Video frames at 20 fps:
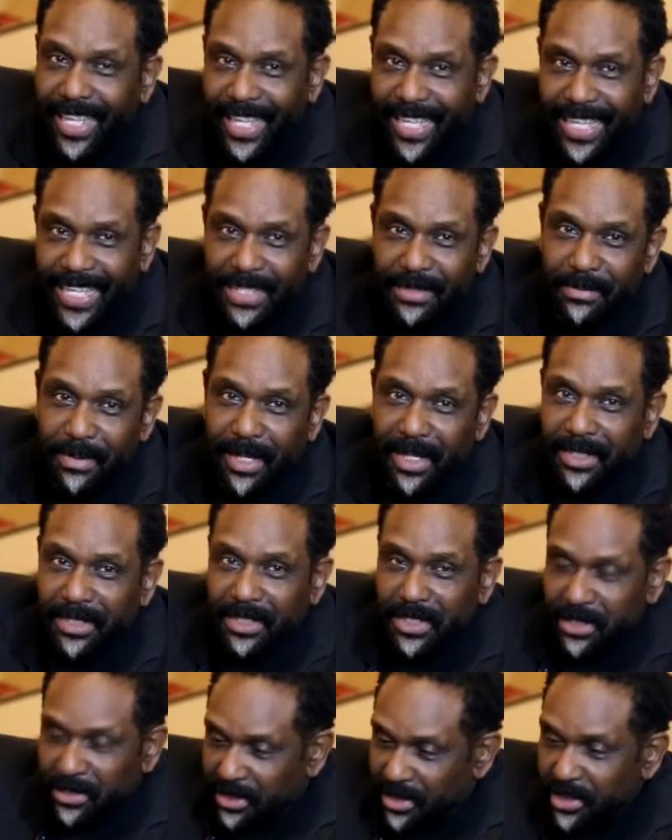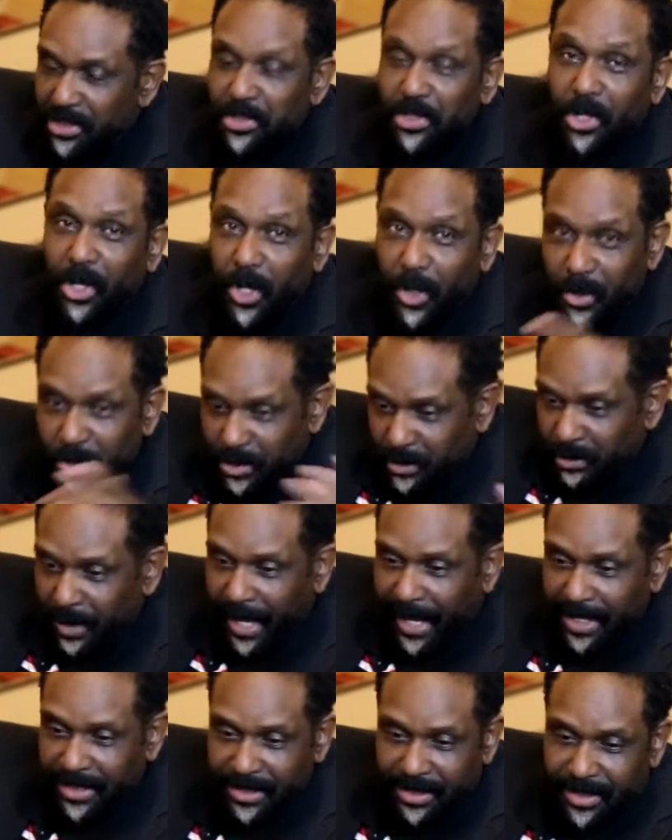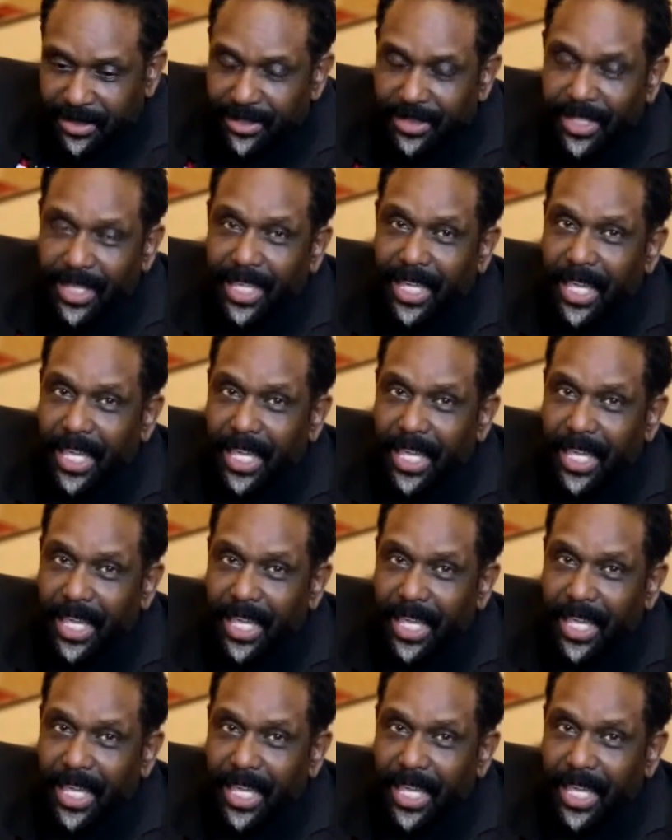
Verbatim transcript: Amen. This is your host, Pastor.